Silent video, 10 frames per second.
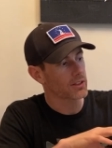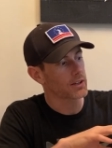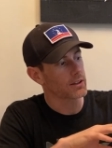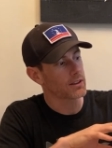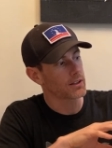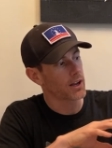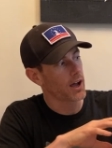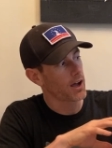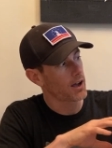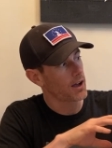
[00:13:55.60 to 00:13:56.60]
thing that
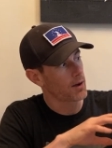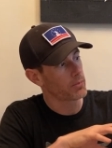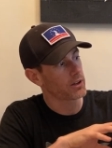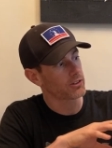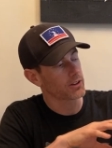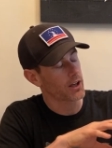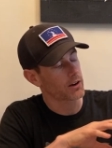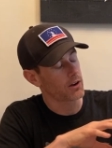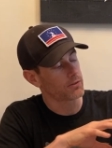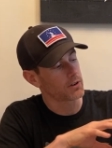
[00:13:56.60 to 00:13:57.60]
I'm basing that
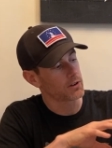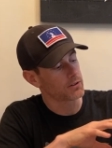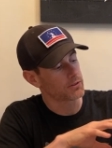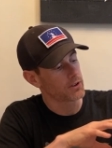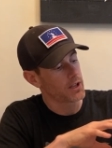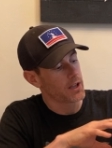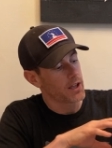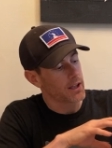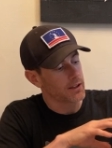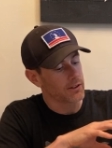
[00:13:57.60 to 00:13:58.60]
off of
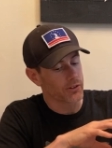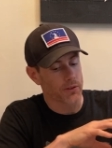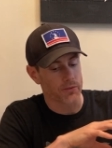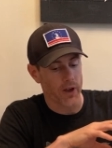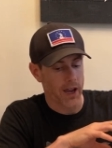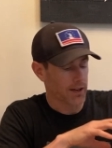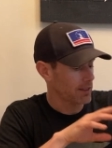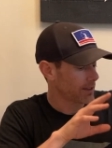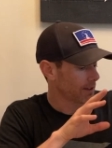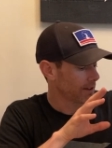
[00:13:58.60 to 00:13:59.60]
is the
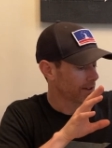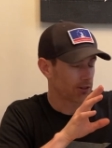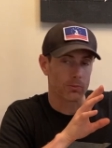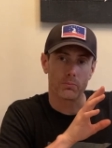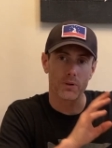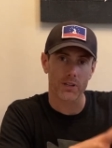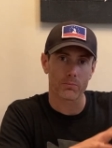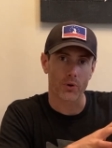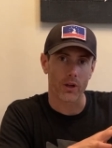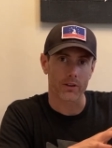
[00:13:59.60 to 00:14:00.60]
fact that it's big
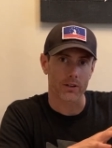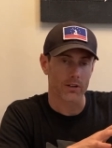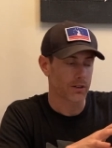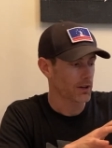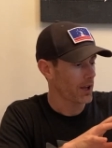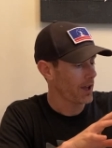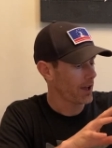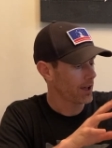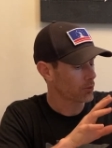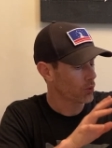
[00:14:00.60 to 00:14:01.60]
brother
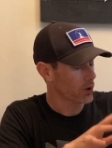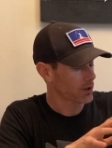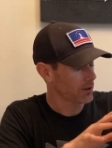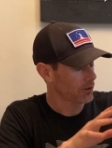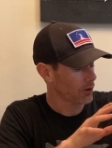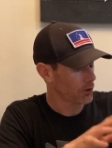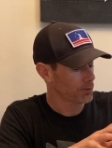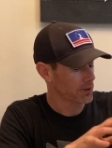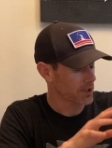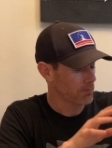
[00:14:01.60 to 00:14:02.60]
and what it is
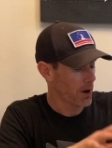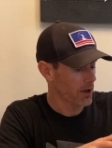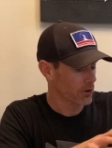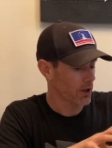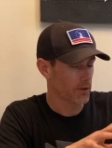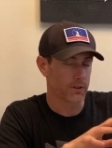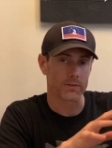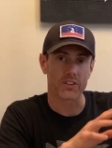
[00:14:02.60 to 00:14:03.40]
ultimately modeled off of,